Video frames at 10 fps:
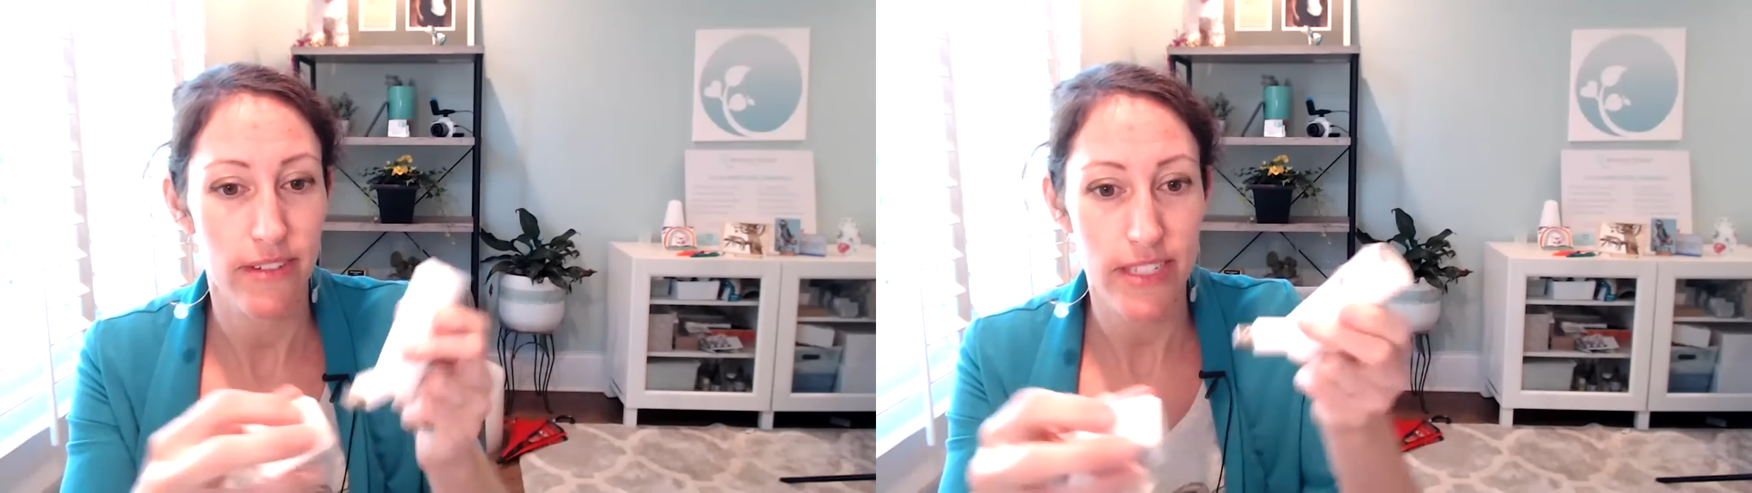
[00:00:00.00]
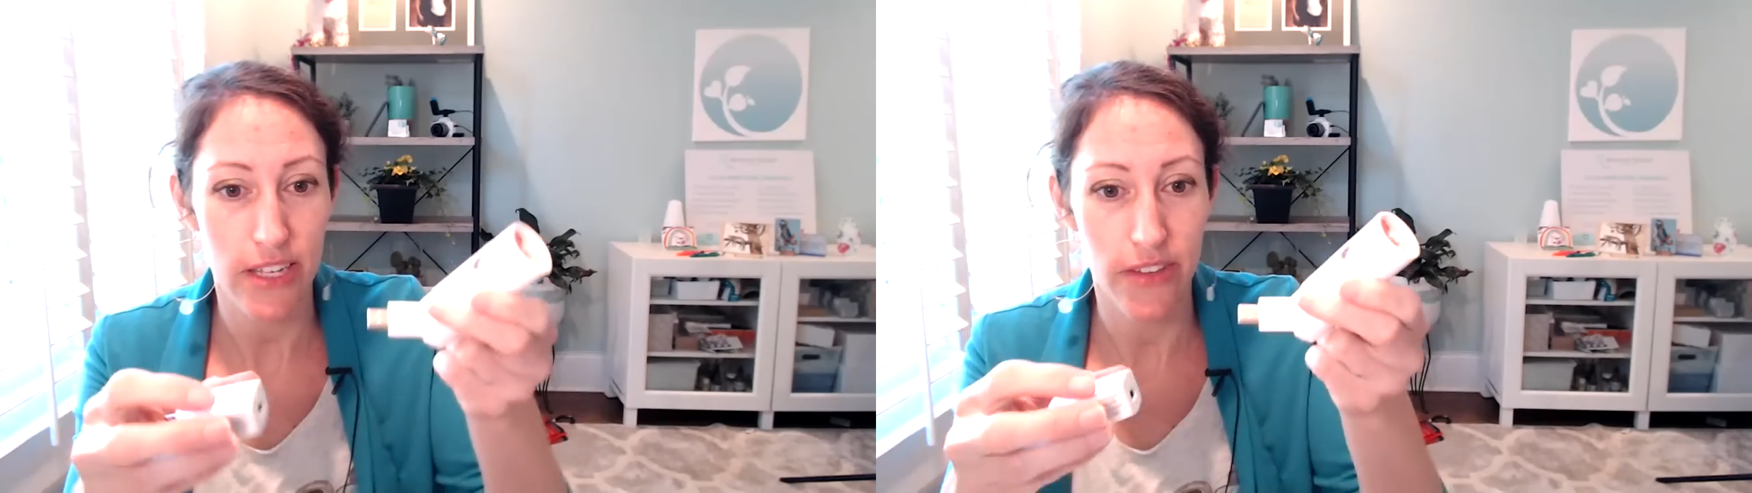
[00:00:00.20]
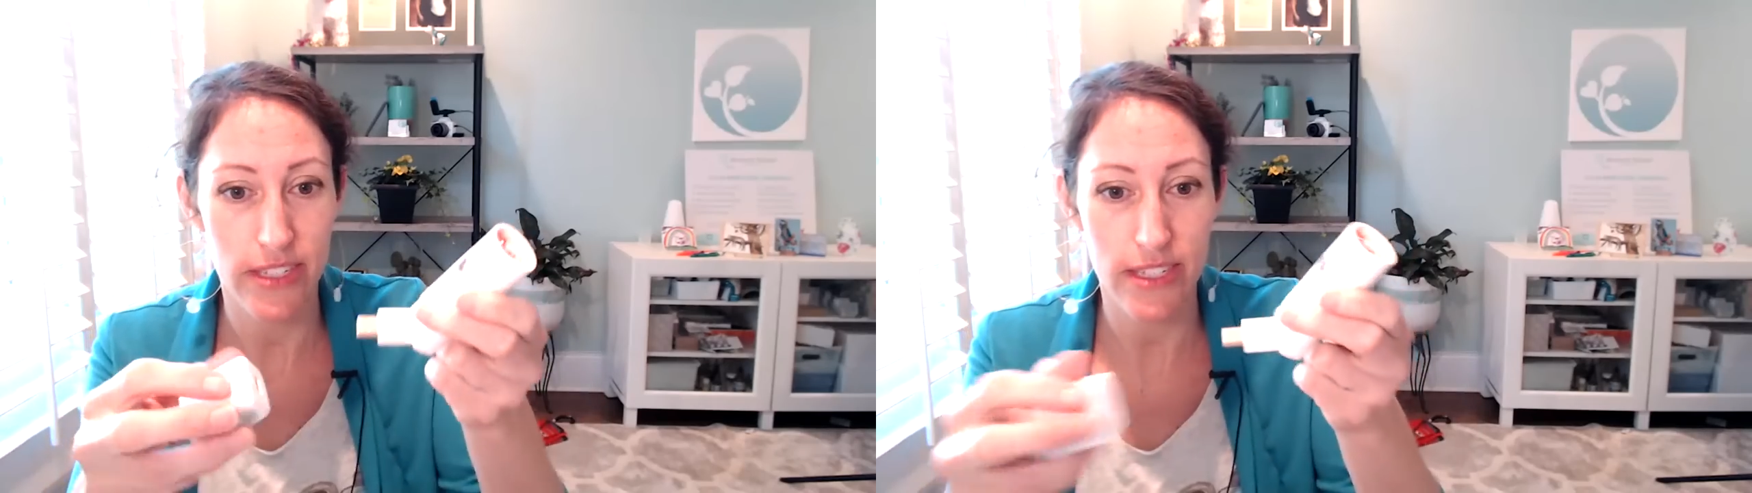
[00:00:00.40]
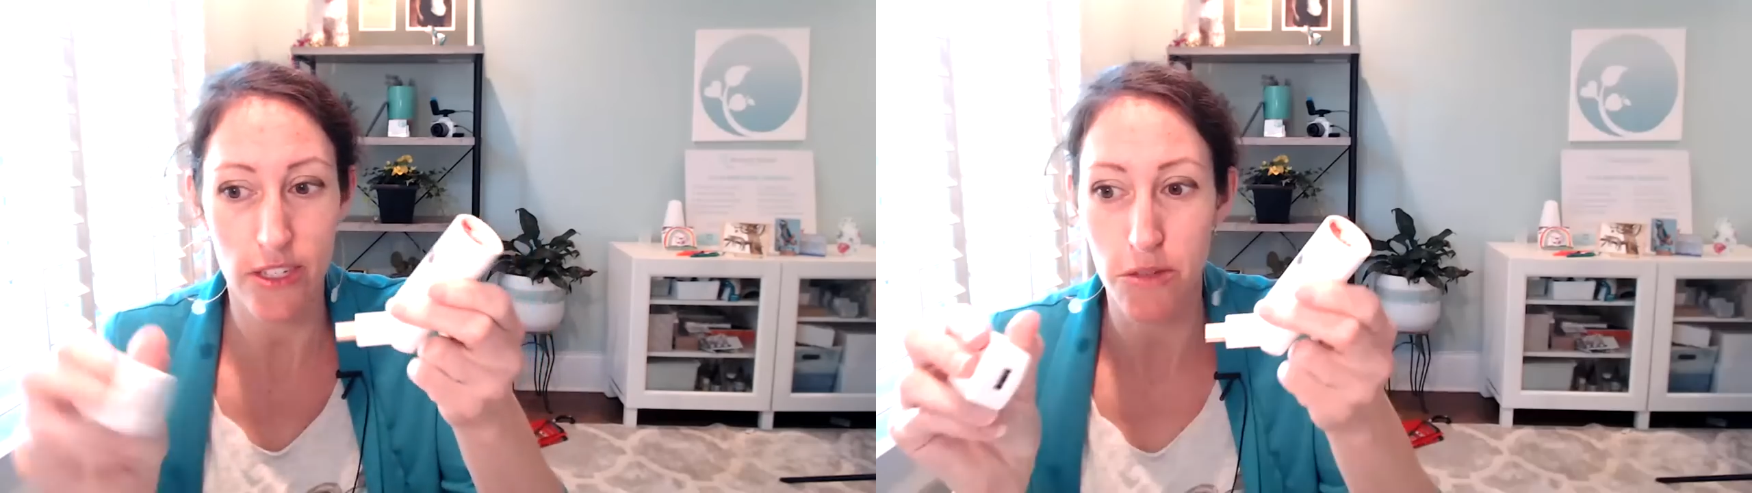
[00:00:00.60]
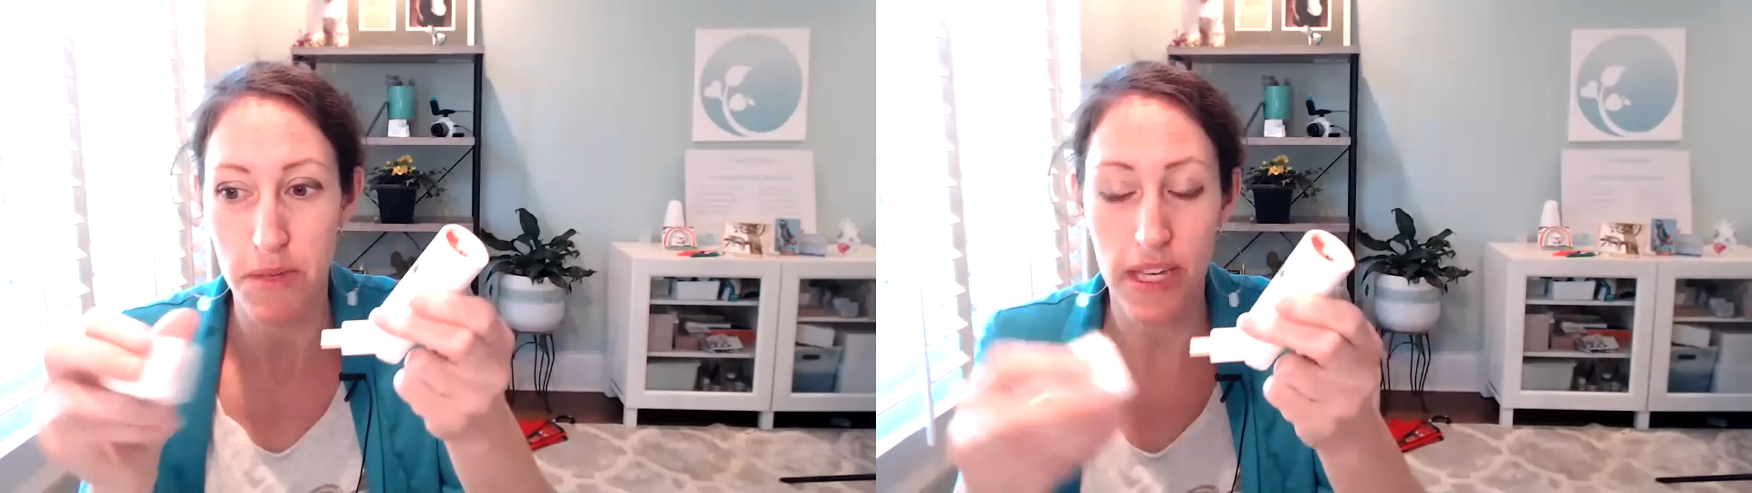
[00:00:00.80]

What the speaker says: So this is a UB